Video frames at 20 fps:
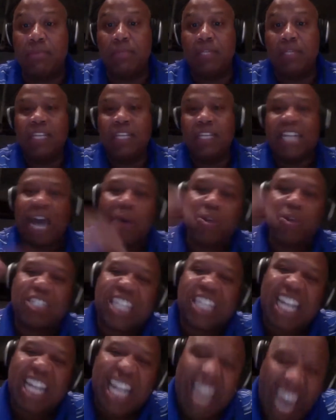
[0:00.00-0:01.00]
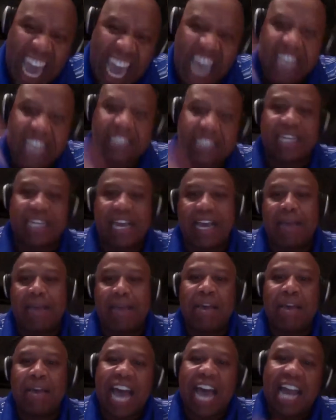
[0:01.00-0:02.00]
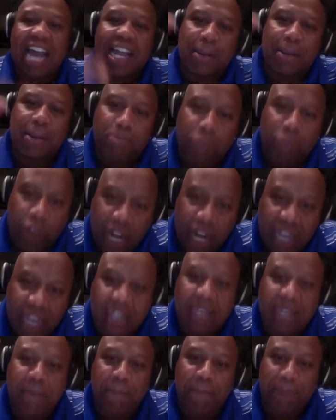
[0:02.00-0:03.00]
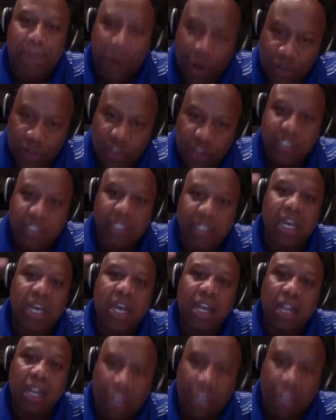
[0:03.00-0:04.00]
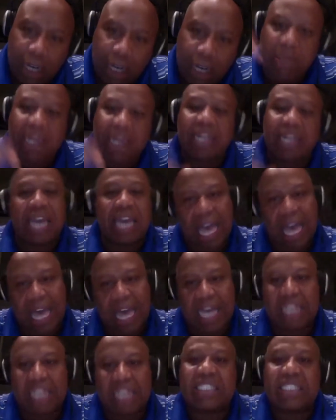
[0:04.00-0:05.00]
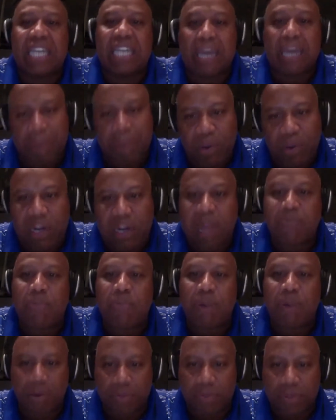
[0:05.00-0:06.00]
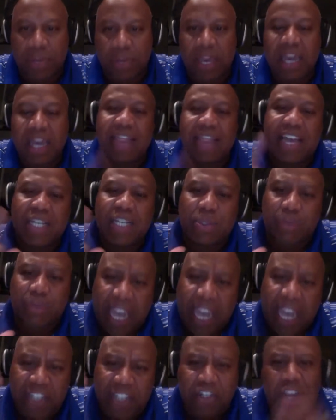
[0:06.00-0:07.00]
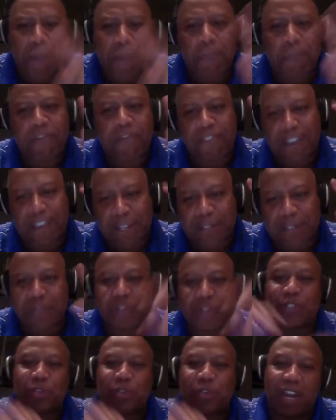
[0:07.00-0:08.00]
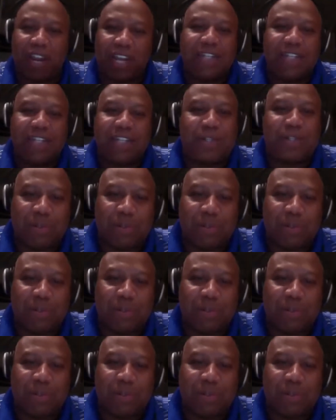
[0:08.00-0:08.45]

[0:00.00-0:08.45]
That was the last time I let a breathing person look me in the eye and tell me what I'm worth. And that's what HR professionals are trained to do.